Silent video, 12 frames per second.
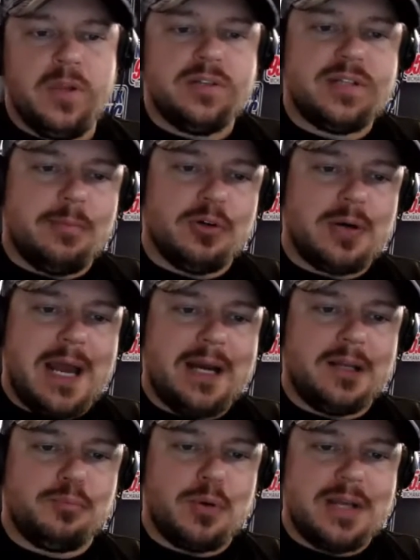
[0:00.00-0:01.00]

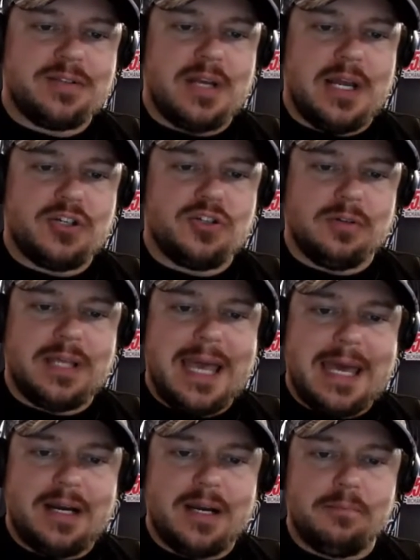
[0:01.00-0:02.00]
Democratic presidential
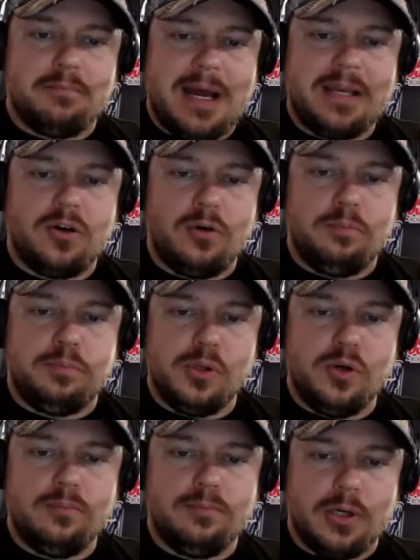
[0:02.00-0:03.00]
candidate Michael
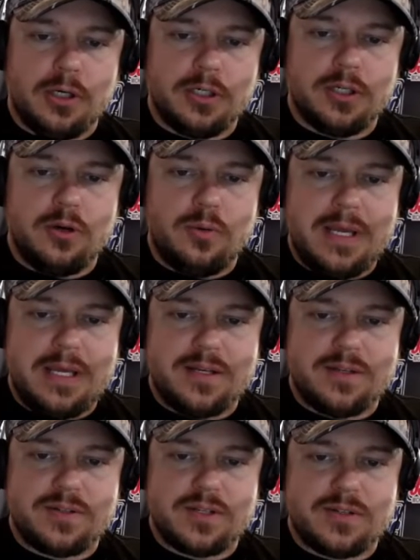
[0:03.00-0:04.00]
Bloomberg, who
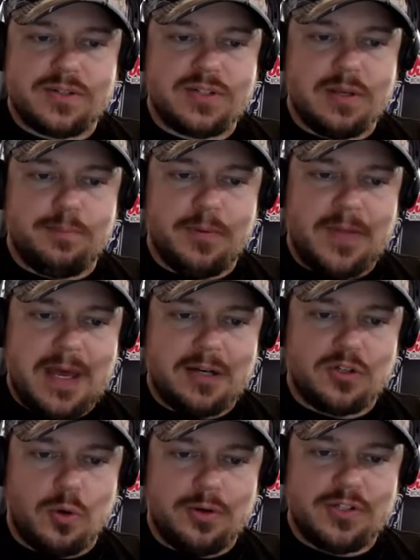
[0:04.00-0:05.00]
is
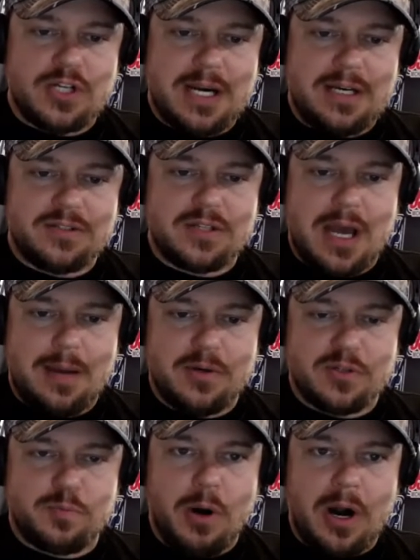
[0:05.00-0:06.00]
sympathetic toward the Chinese
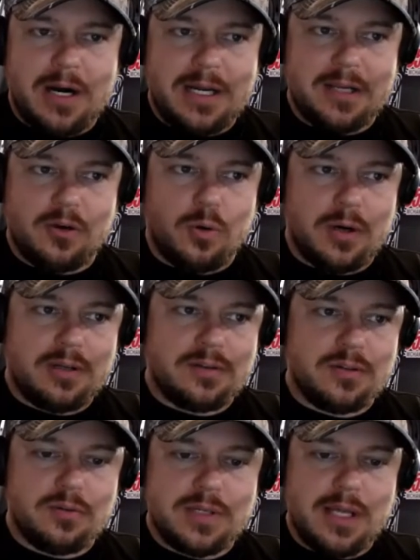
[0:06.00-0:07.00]
Communist Party, according
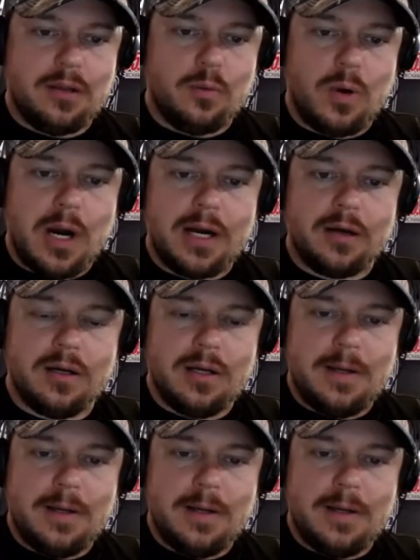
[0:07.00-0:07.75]
to Daily Wire,